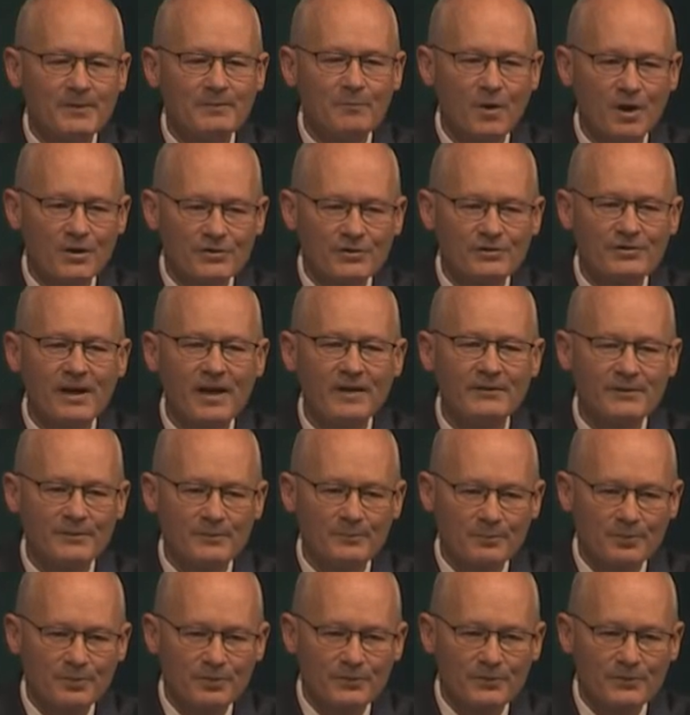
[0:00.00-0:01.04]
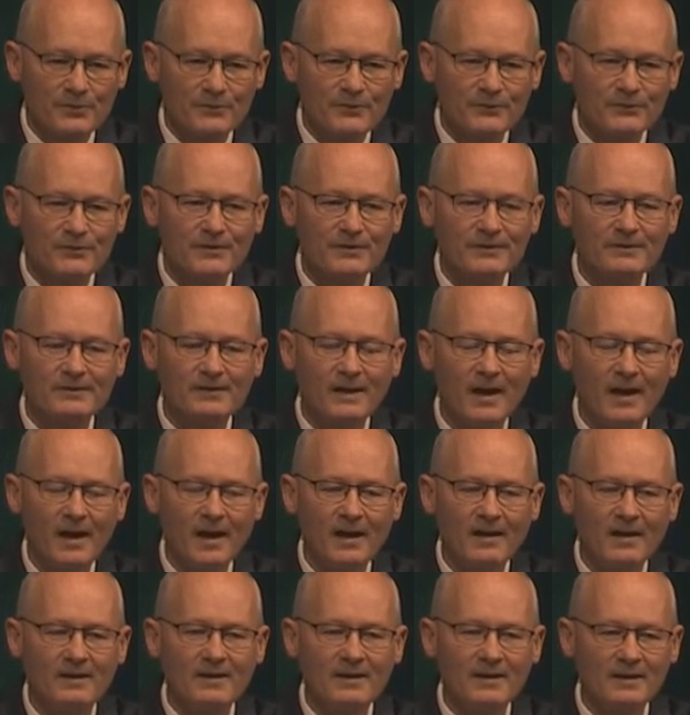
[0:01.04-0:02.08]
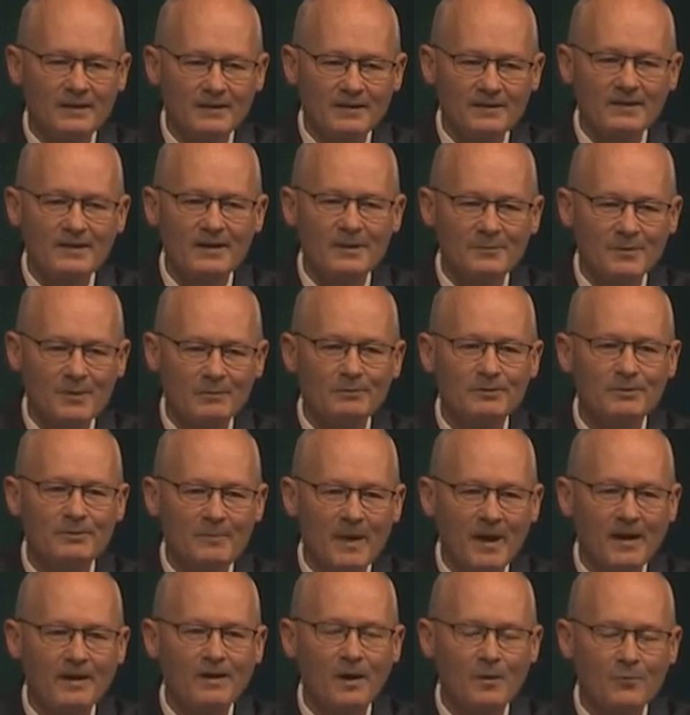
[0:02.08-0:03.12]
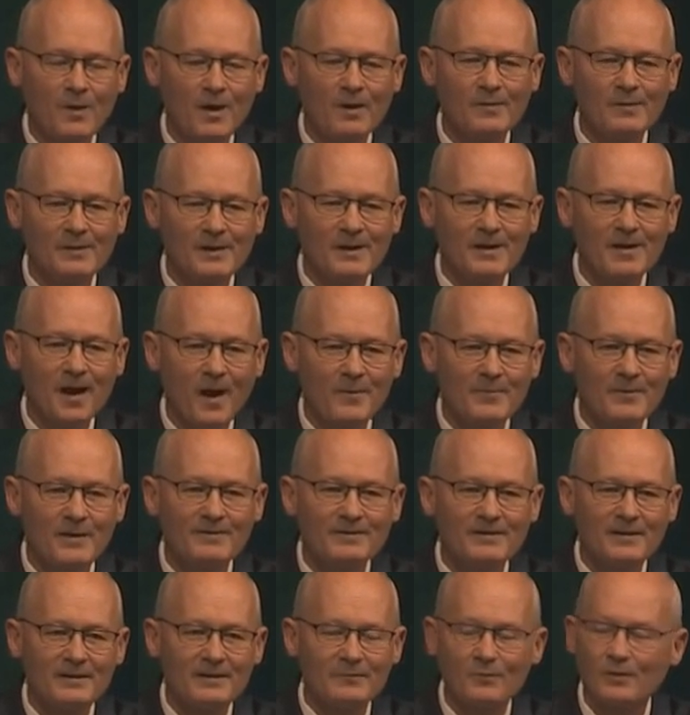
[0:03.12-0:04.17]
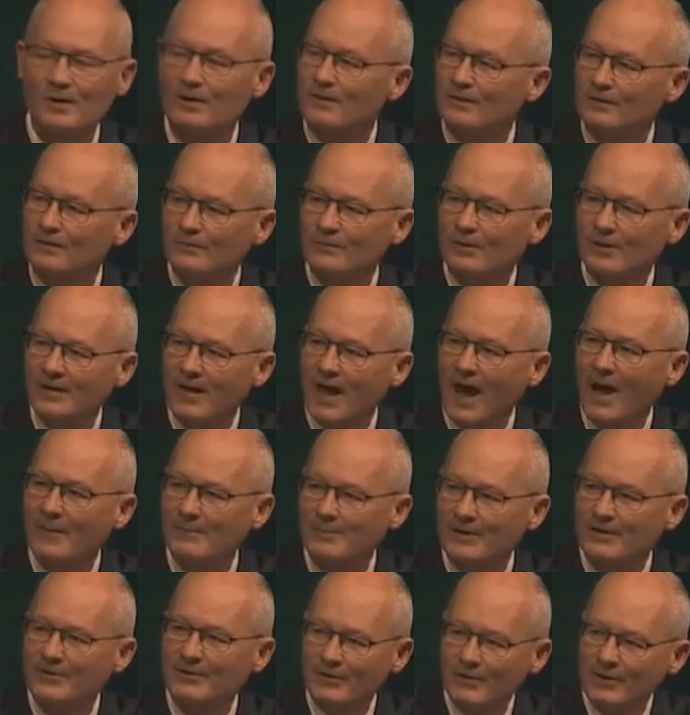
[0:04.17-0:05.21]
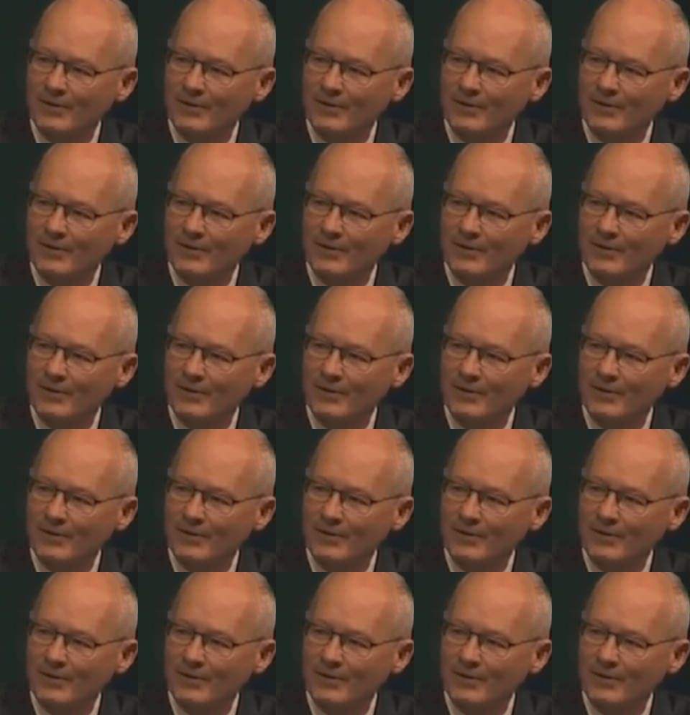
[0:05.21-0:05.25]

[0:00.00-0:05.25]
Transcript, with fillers: Marshall's health's improved. Uh, he is going to be able to make our welcoming comments, and we're really happy to turn